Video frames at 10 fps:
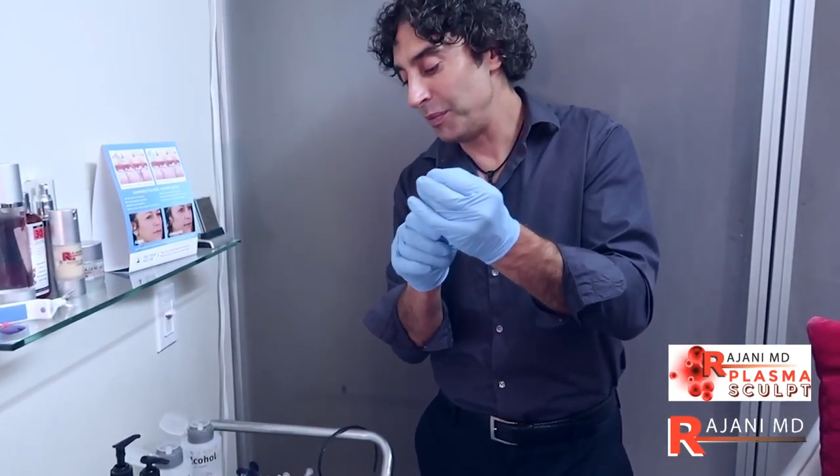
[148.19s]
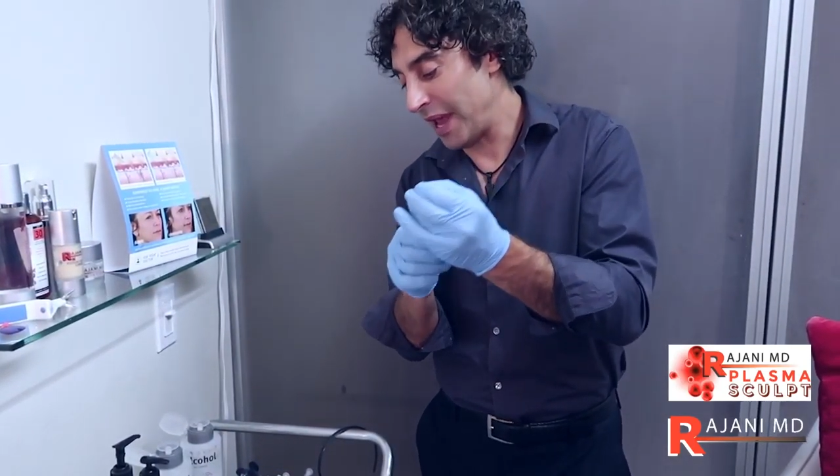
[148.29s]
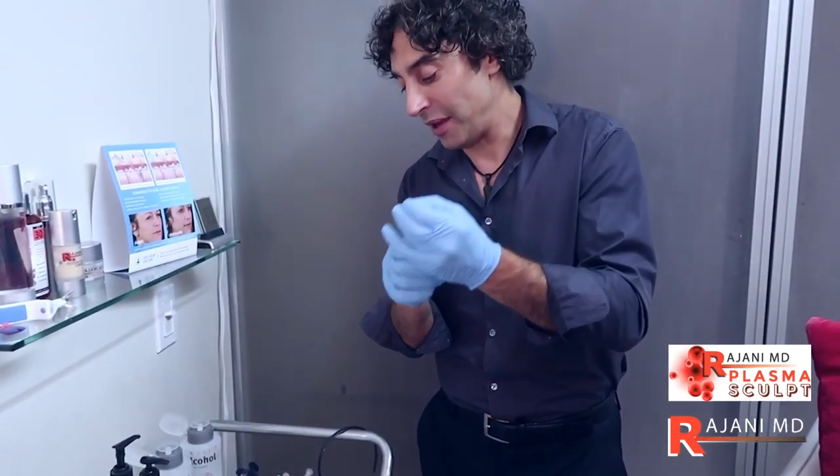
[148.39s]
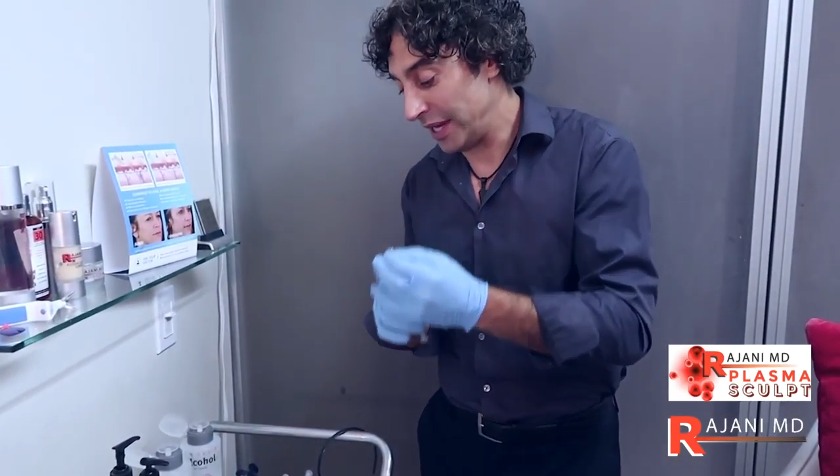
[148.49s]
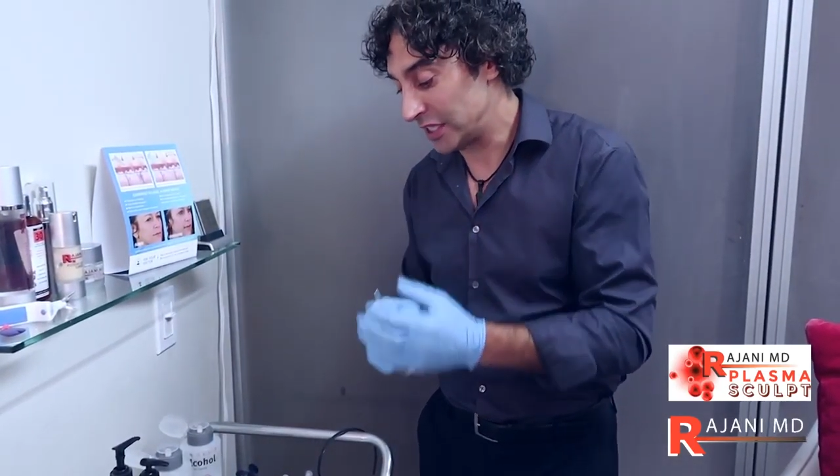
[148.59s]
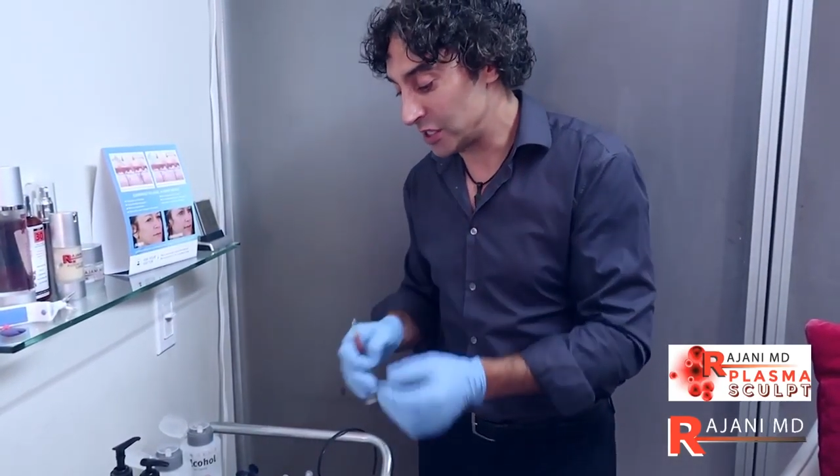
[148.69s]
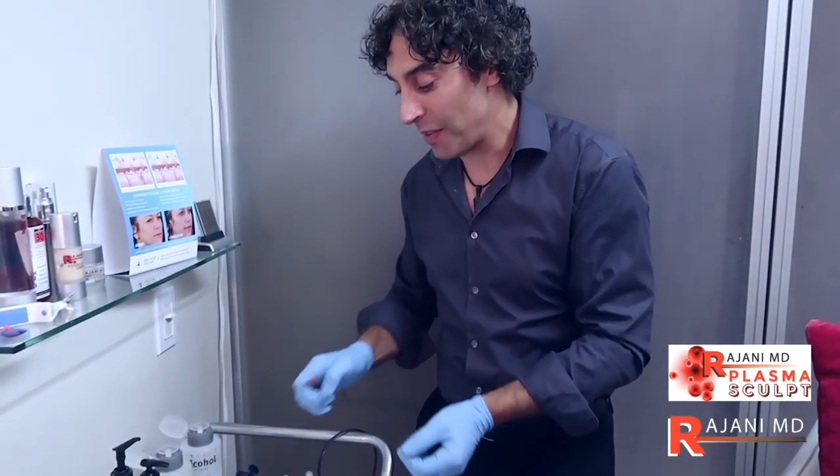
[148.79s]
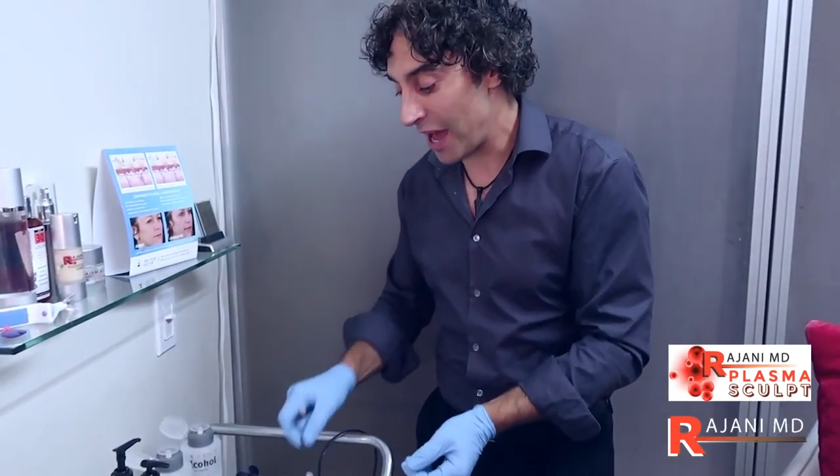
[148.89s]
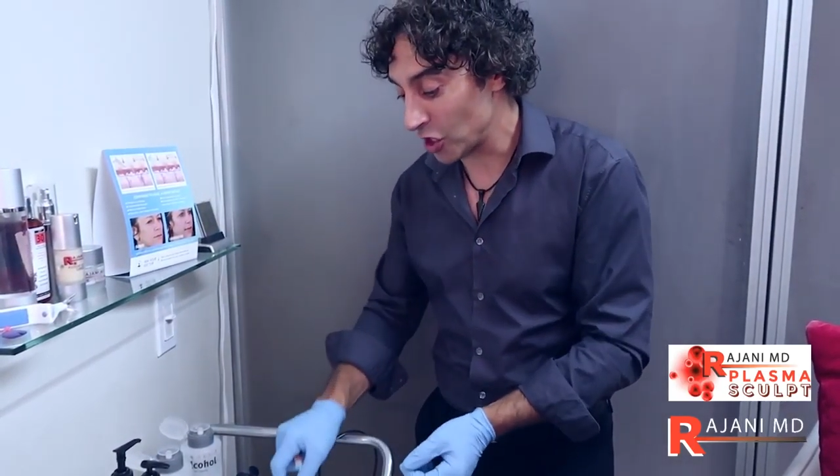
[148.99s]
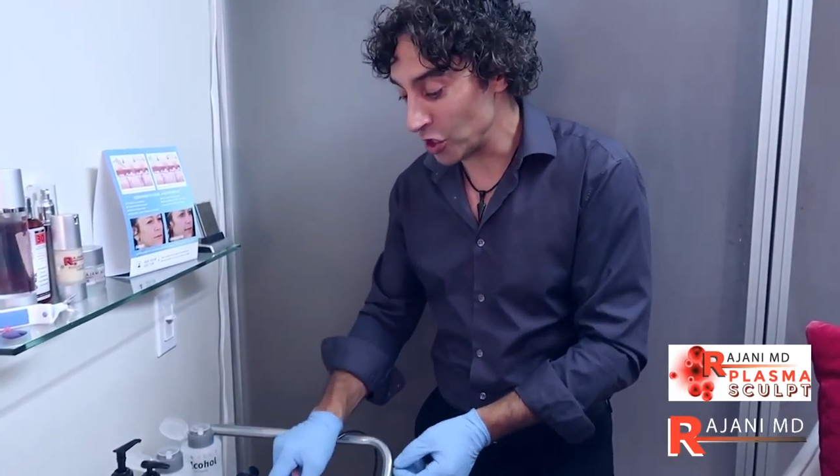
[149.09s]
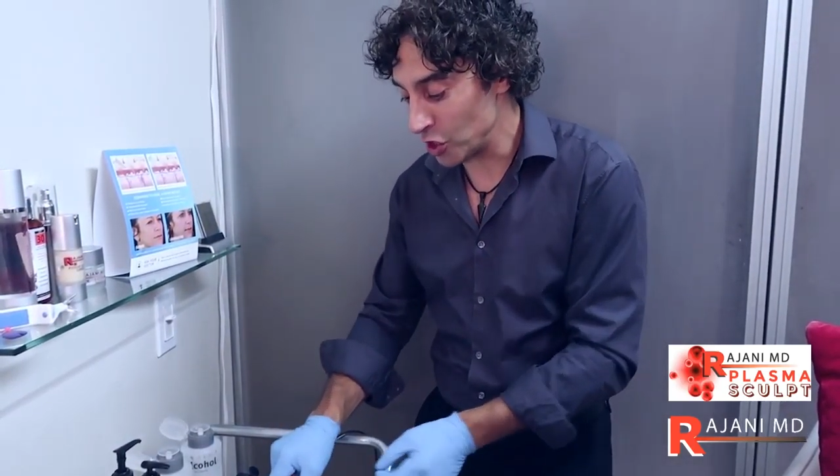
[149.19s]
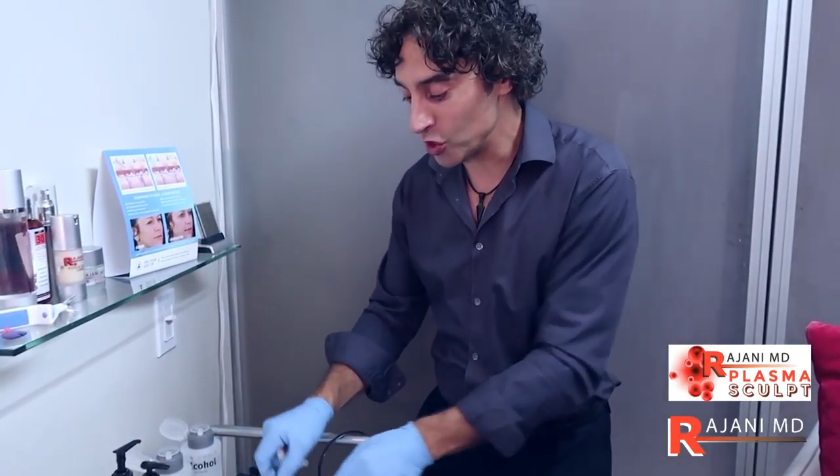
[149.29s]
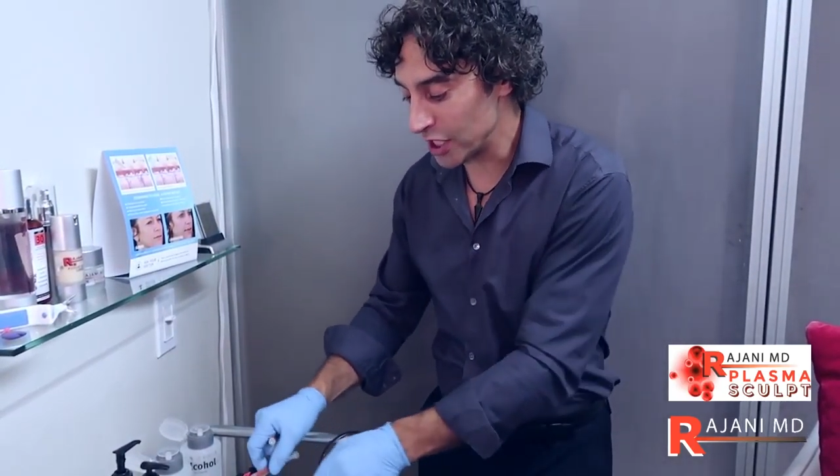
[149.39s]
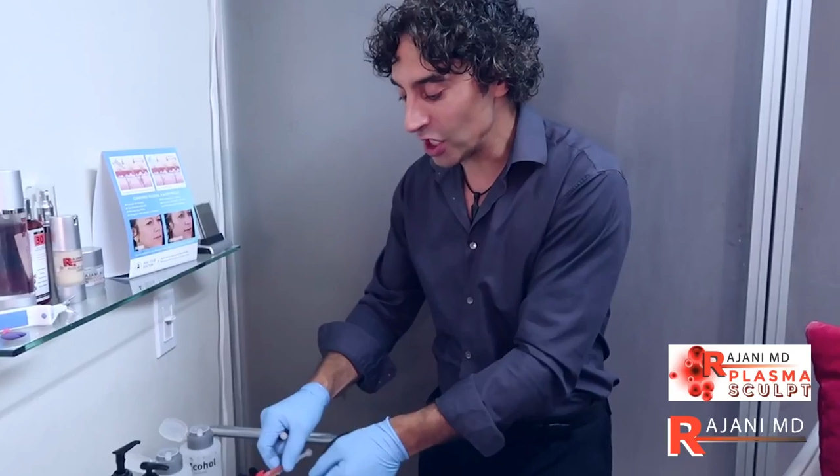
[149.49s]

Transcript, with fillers: It's a matter of using